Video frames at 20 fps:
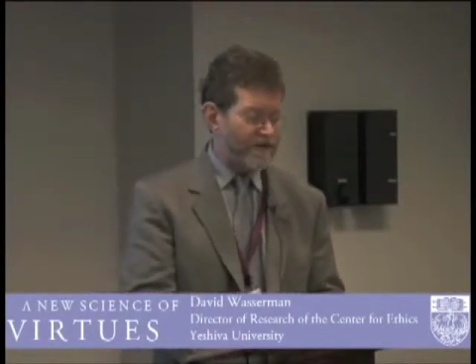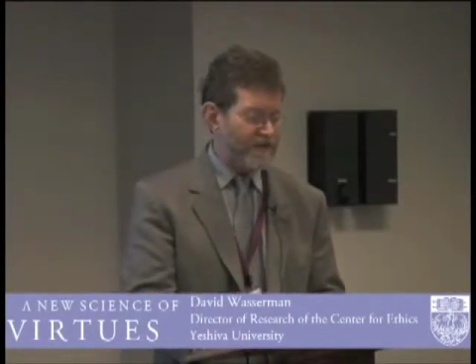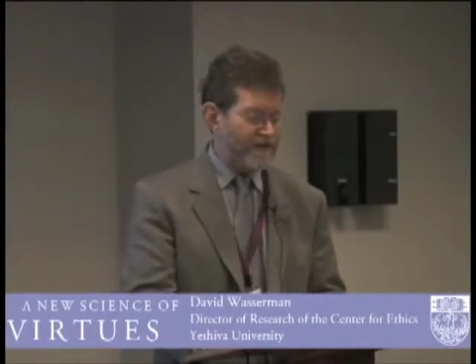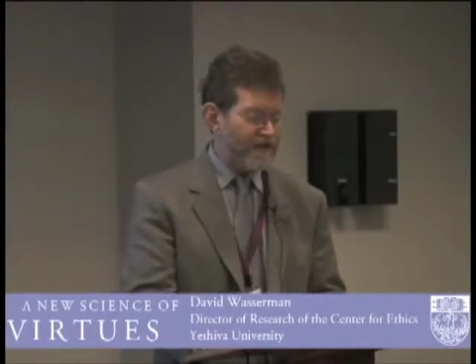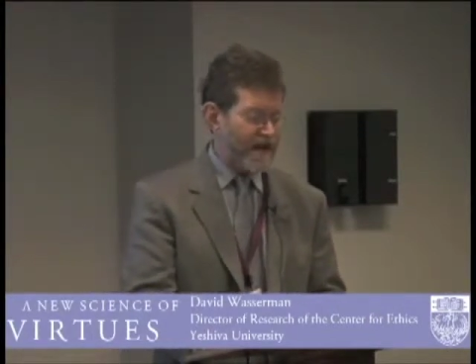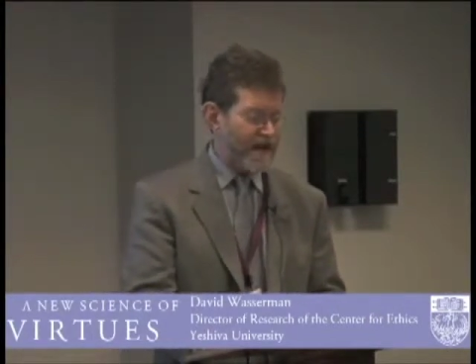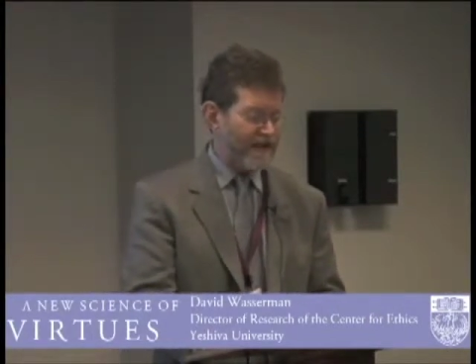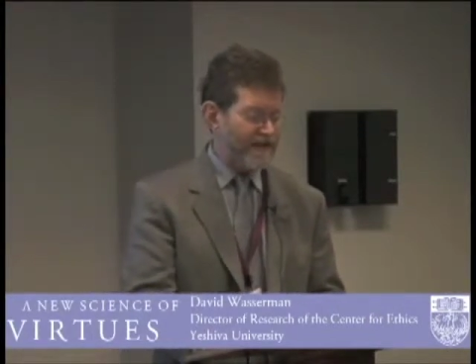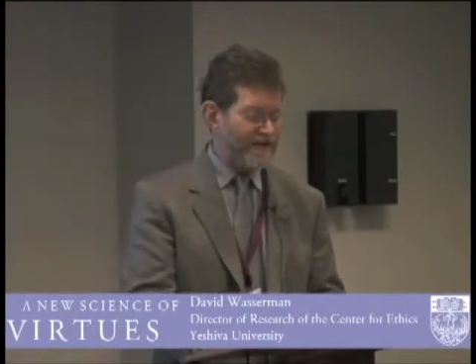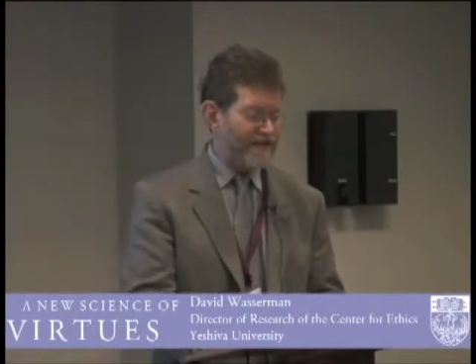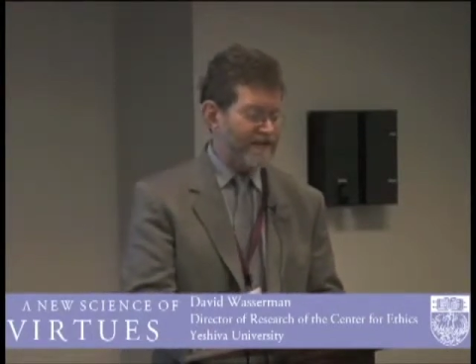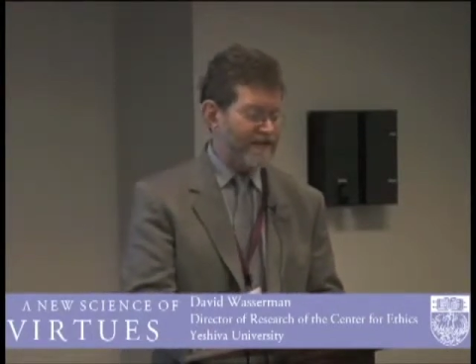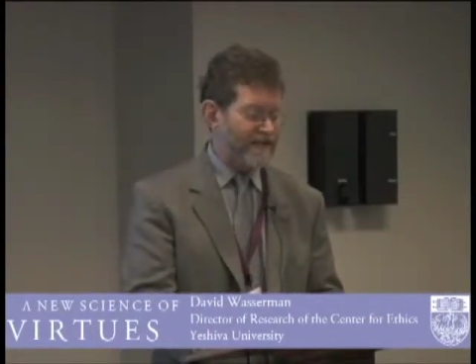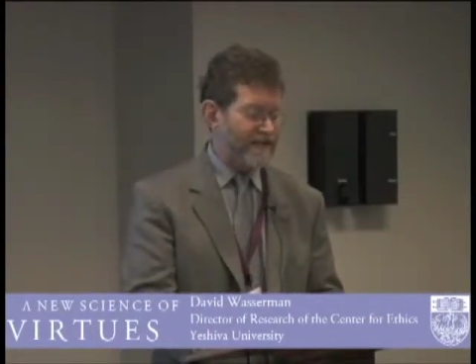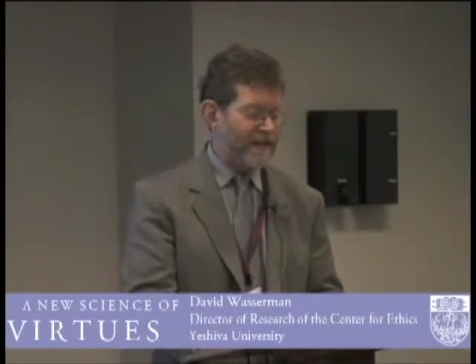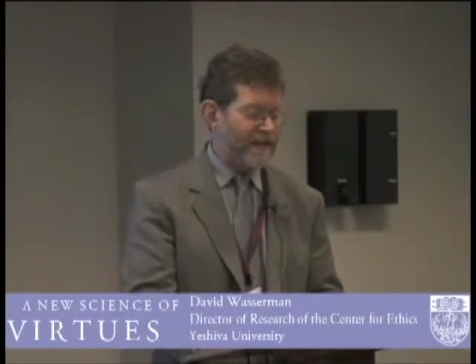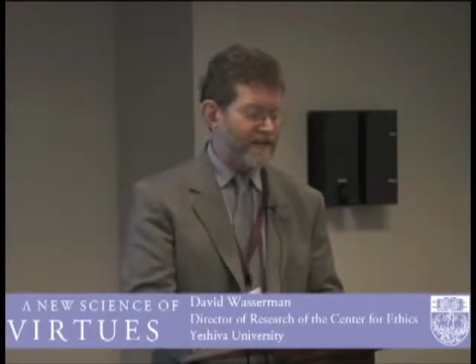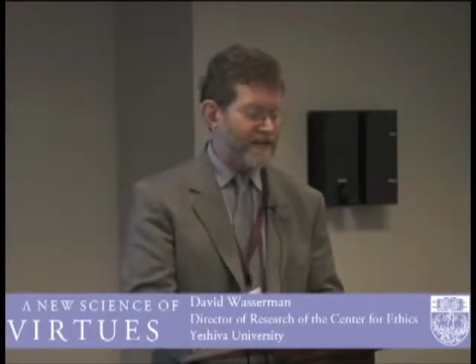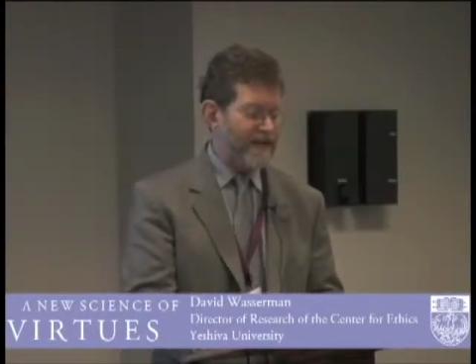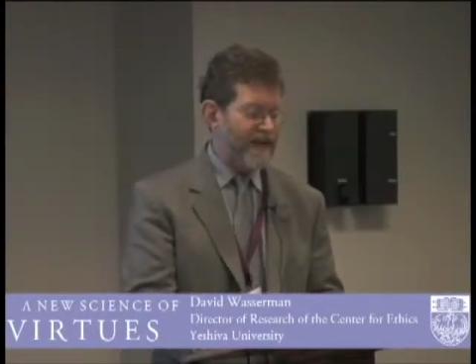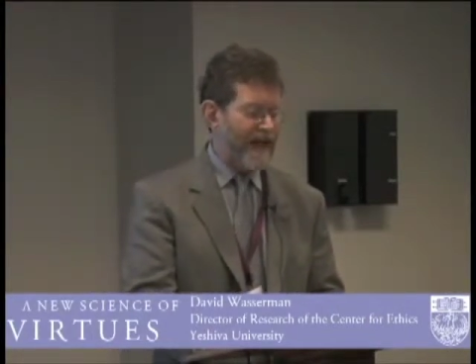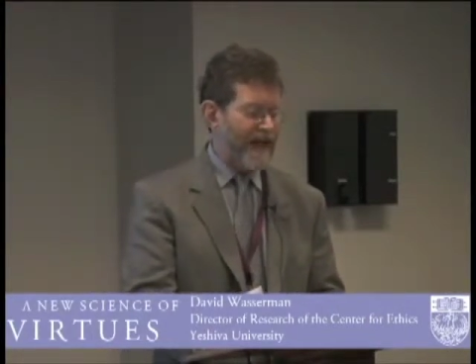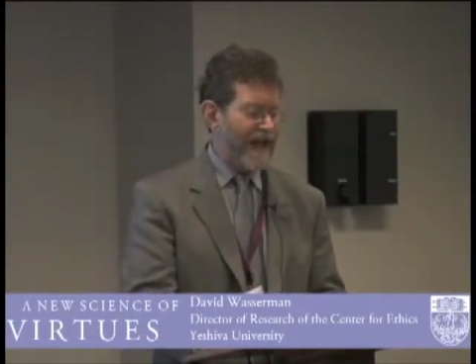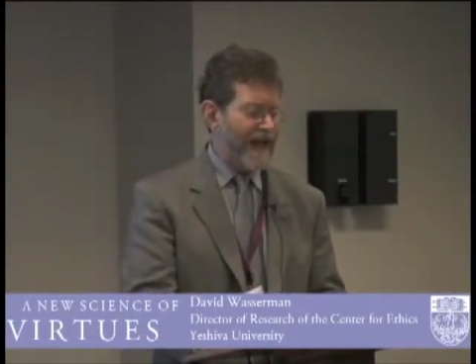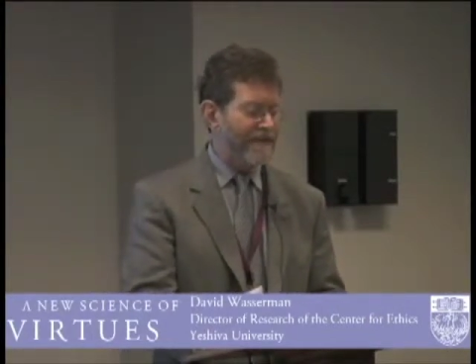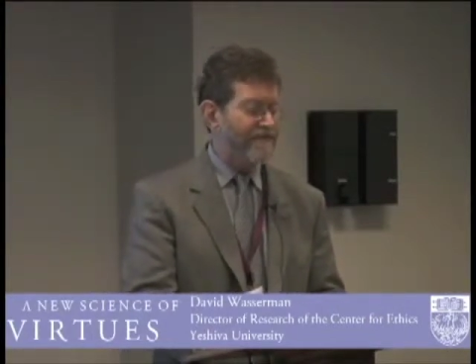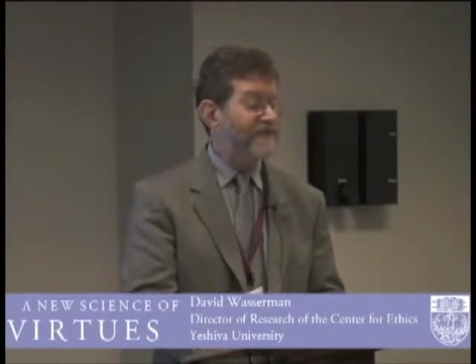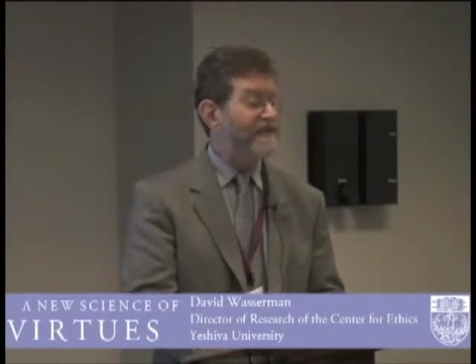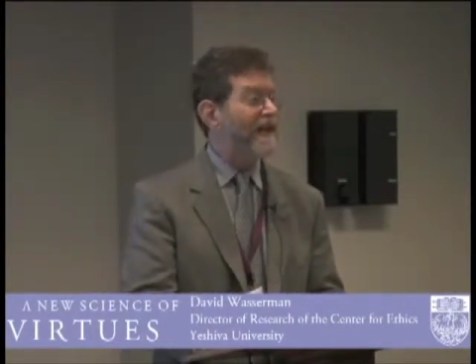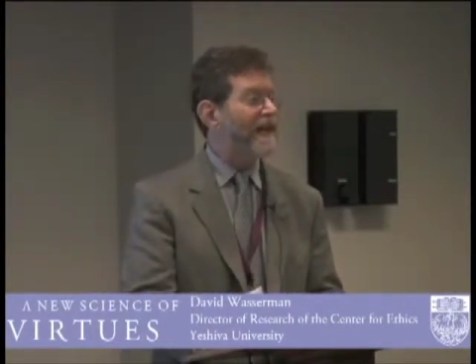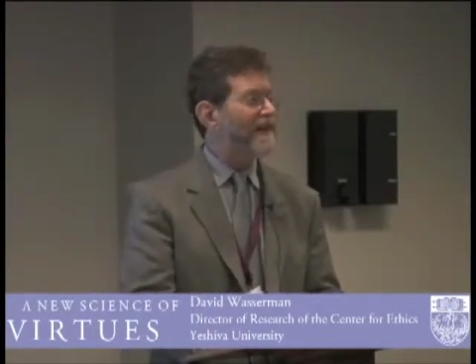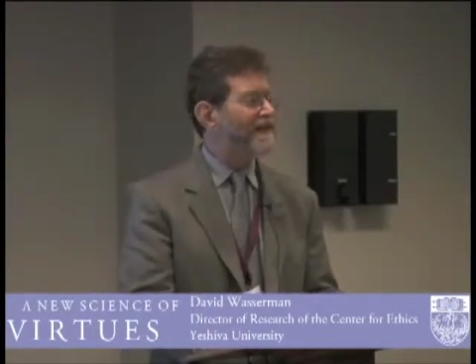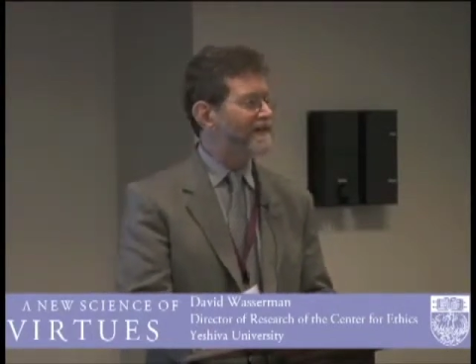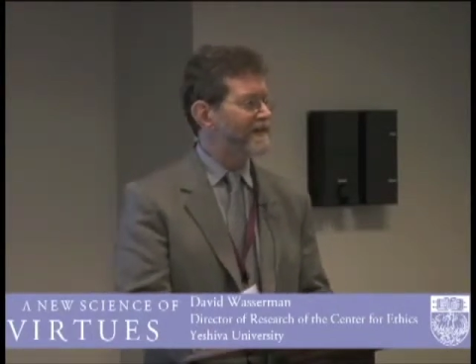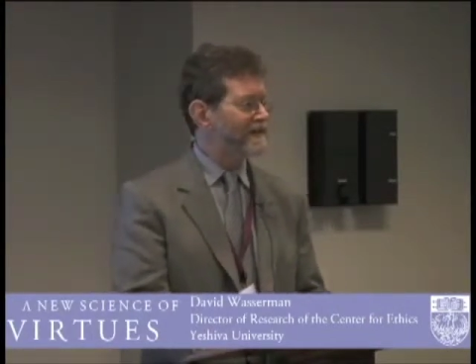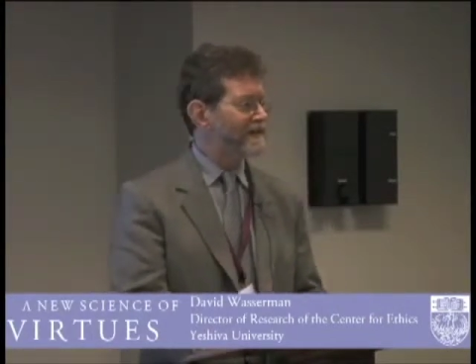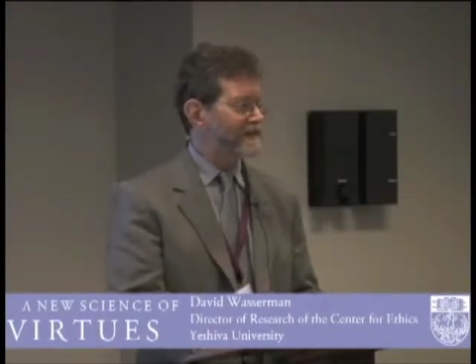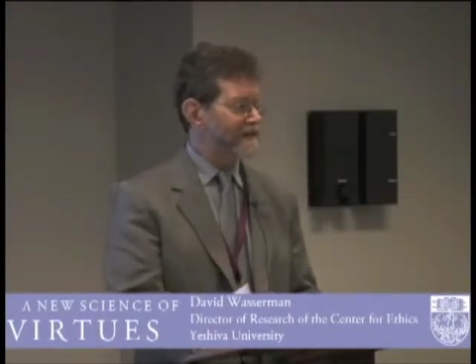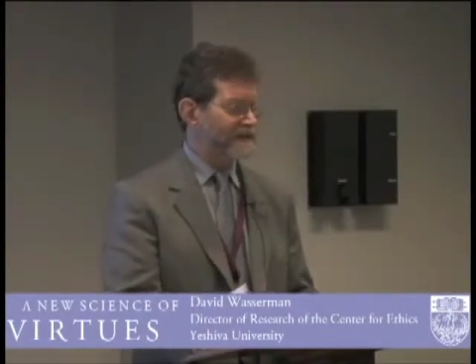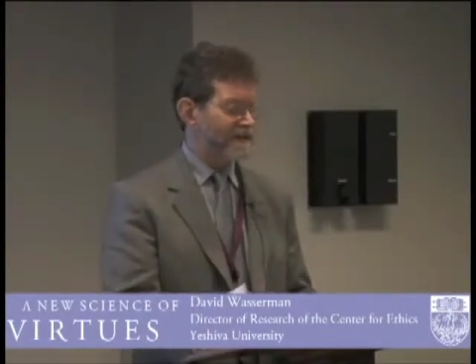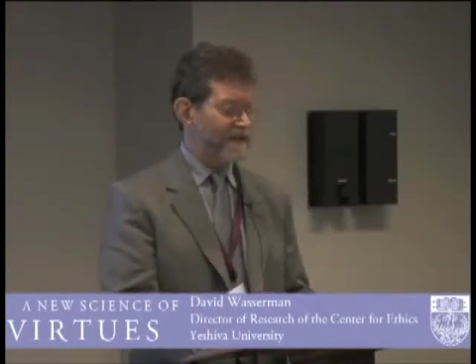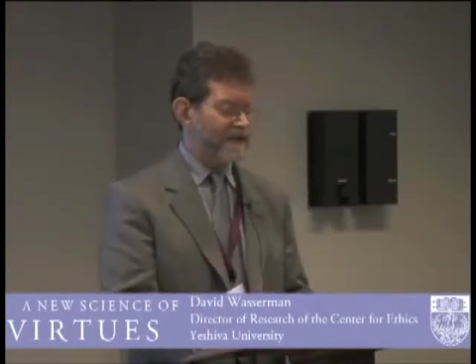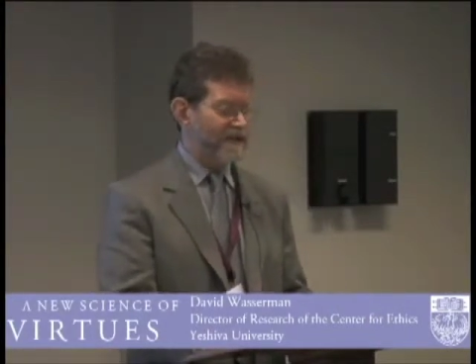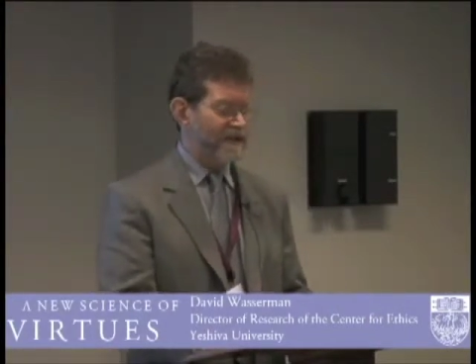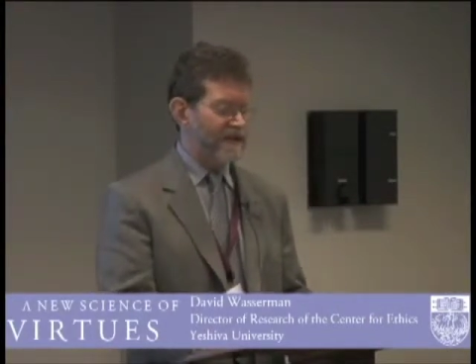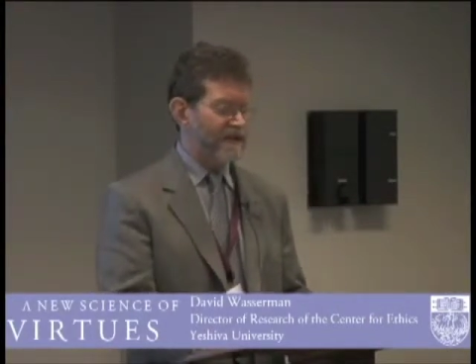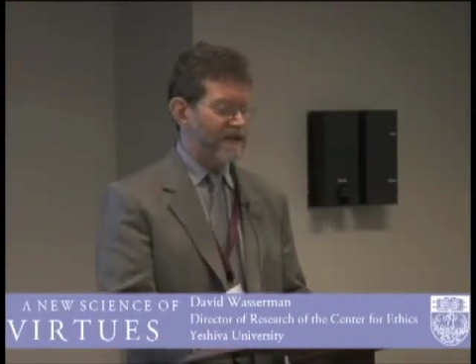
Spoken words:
sciences have tended to see